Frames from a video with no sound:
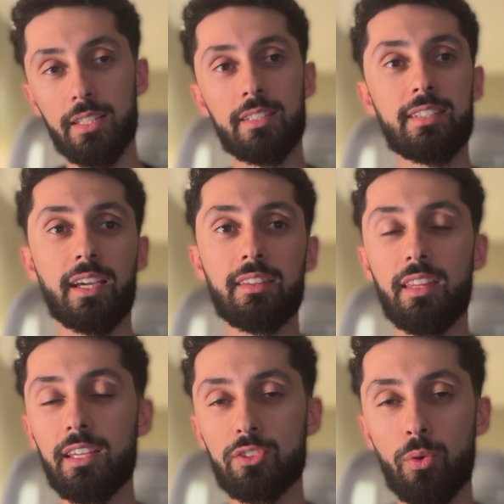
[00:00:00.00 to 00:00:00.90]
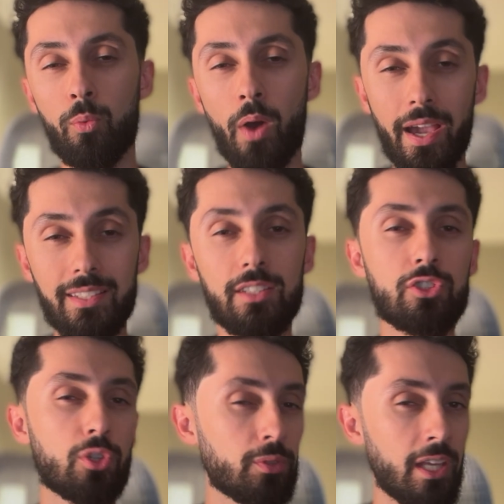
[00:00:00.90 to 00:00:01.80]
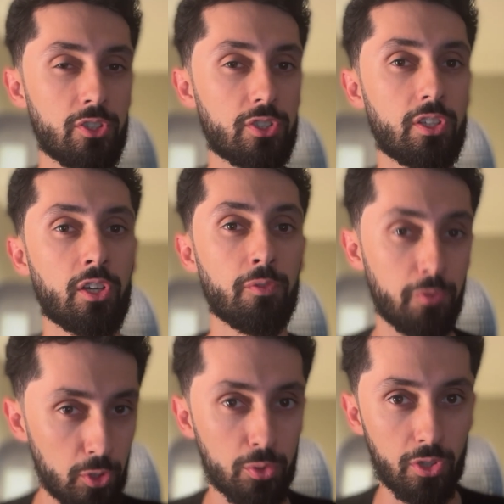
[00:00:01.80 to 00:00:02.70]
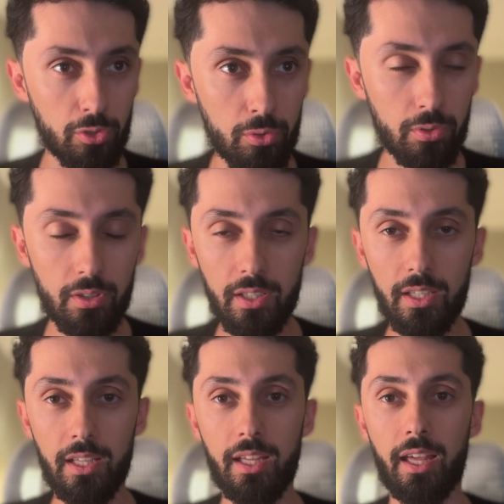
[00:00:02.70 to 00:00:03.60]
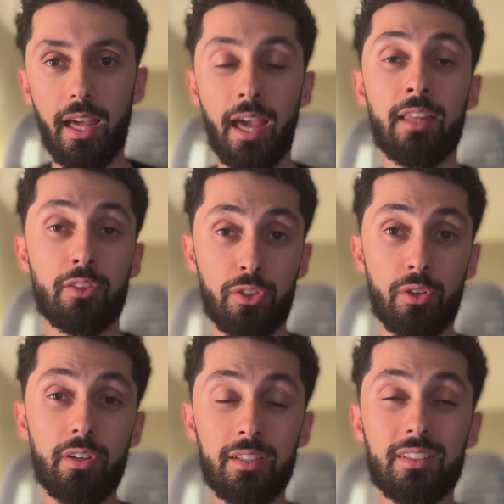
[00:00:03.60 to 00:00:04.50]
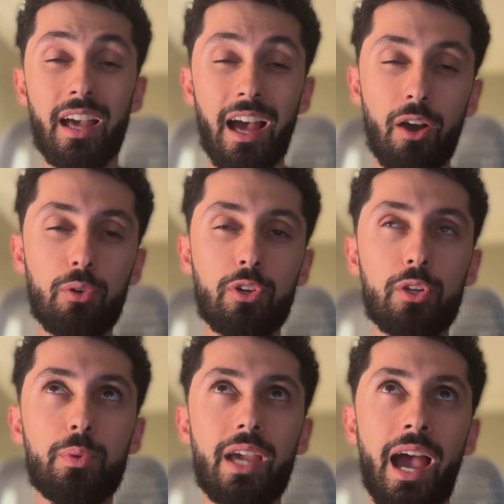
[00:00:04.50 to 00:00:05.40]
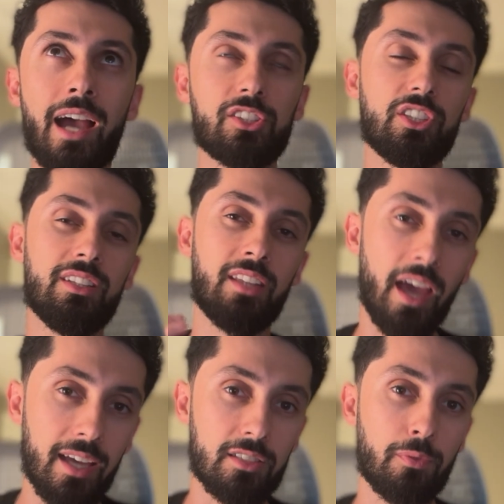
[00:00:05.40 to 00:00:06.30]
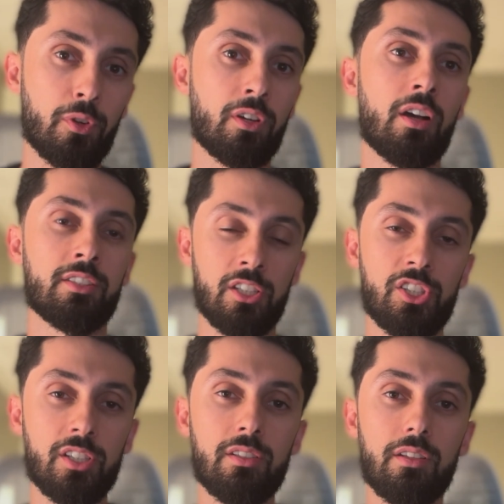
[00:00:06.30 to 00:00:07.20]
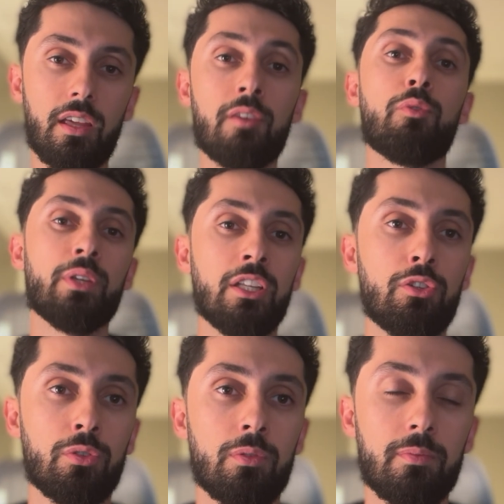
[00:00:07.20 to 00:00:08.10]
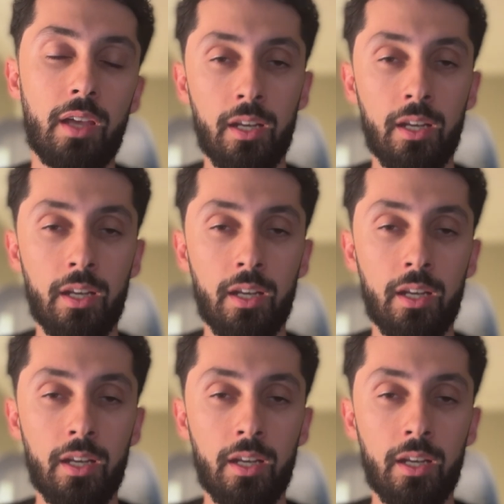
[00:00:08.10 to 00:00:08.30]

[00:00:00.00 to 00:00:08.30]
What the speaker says: The second thing is, why is it so dangerous to confuse the two? And third is, how could we actually test for causation if we need to?